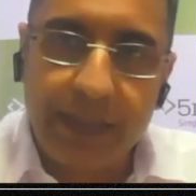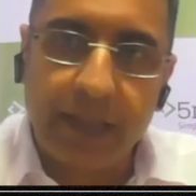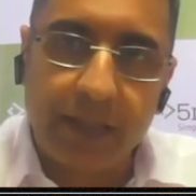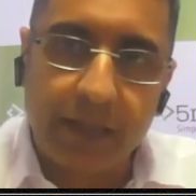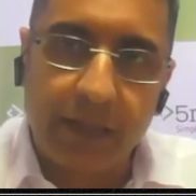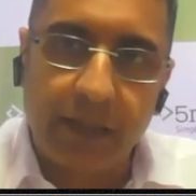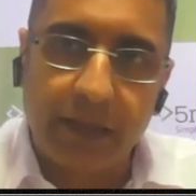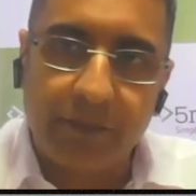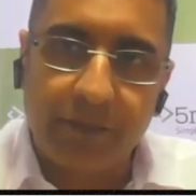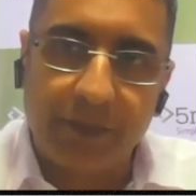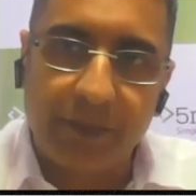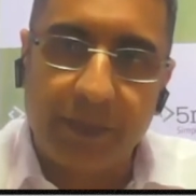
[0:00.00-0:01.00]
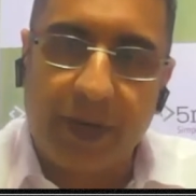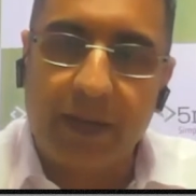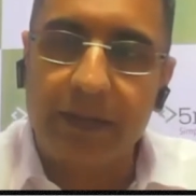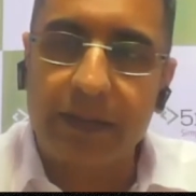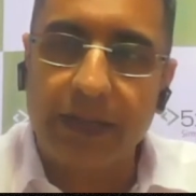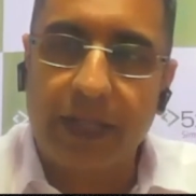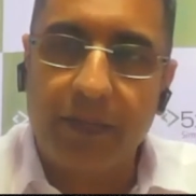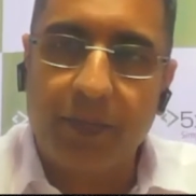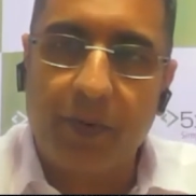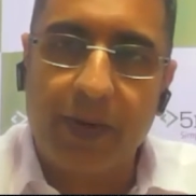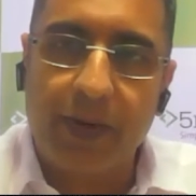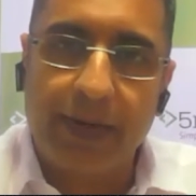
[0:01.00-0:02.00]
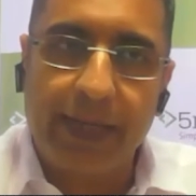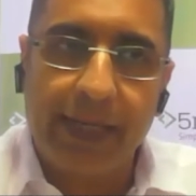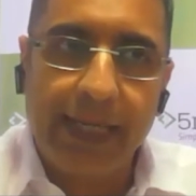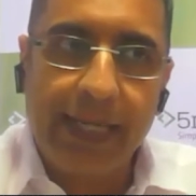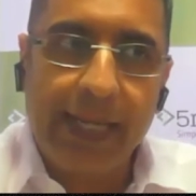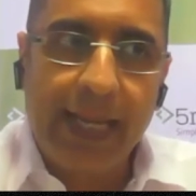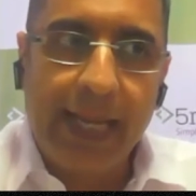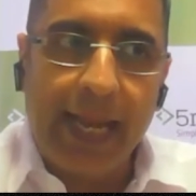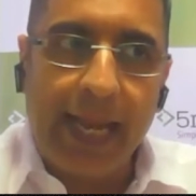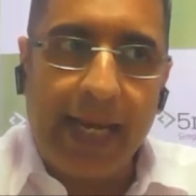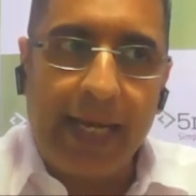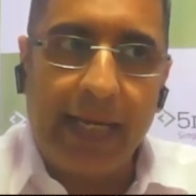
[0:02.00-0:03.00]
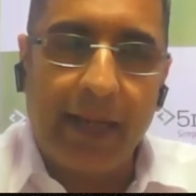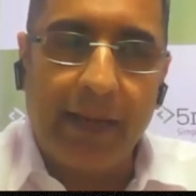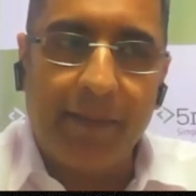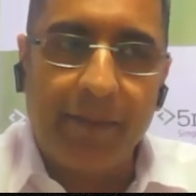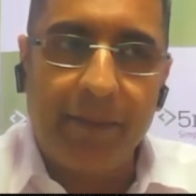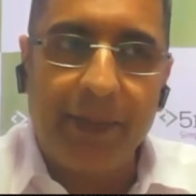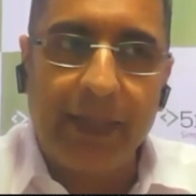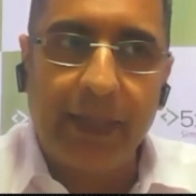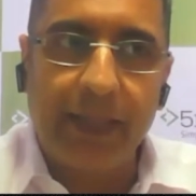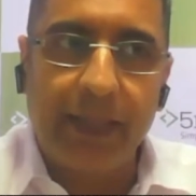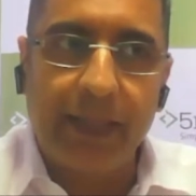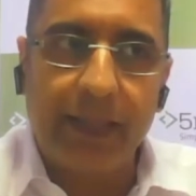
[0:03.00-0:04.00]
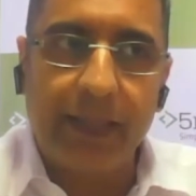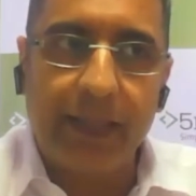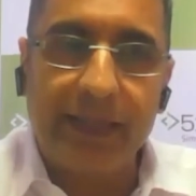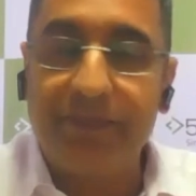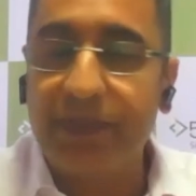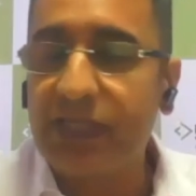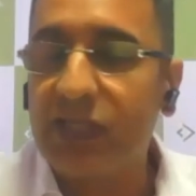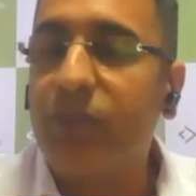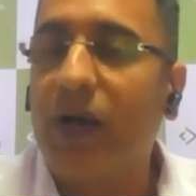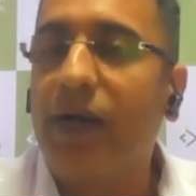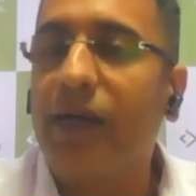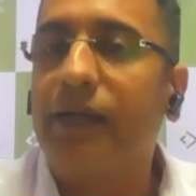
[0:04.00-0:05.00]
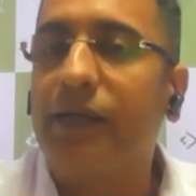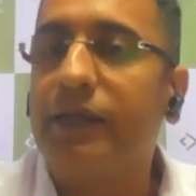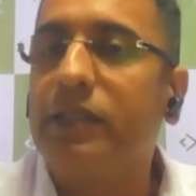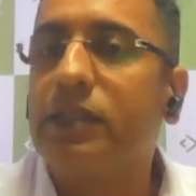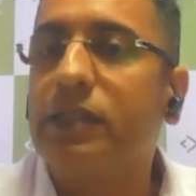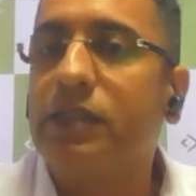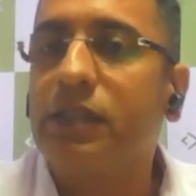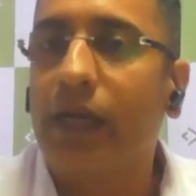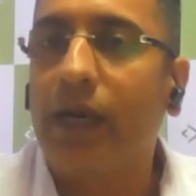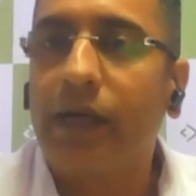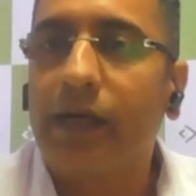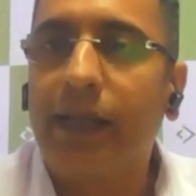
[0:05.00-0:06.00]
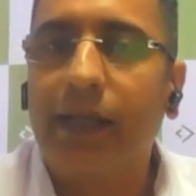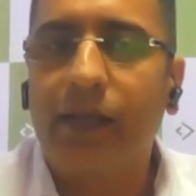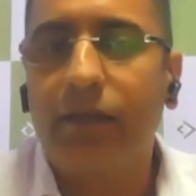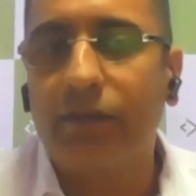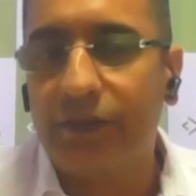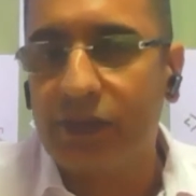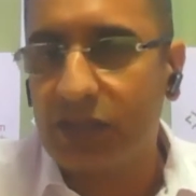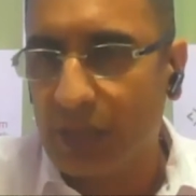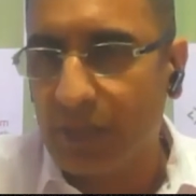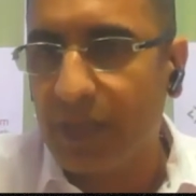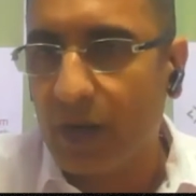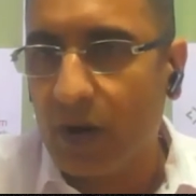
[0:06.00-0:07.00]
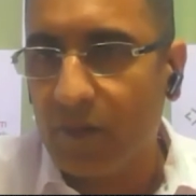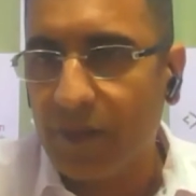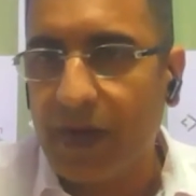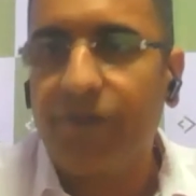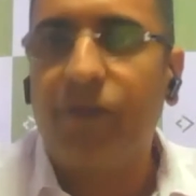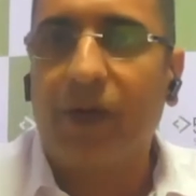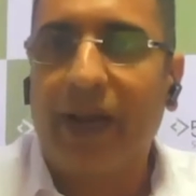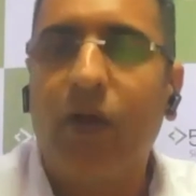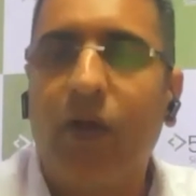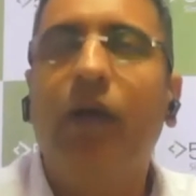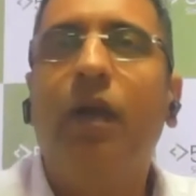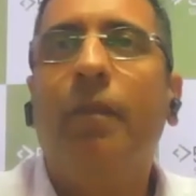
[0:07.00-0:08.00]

year from the market standpoint, and being a depressed market conditions currently, and which is coming out of that for now,